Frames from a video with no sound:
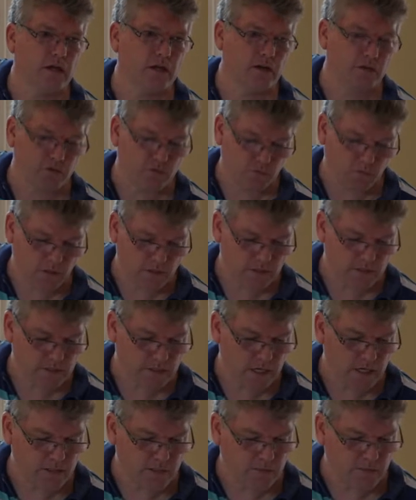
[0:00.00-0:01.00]
here's what it
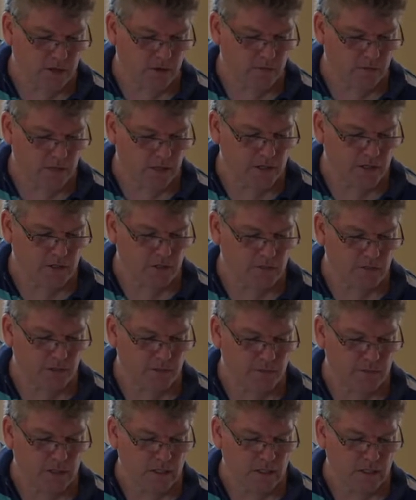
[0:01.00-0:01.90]
says about relationships.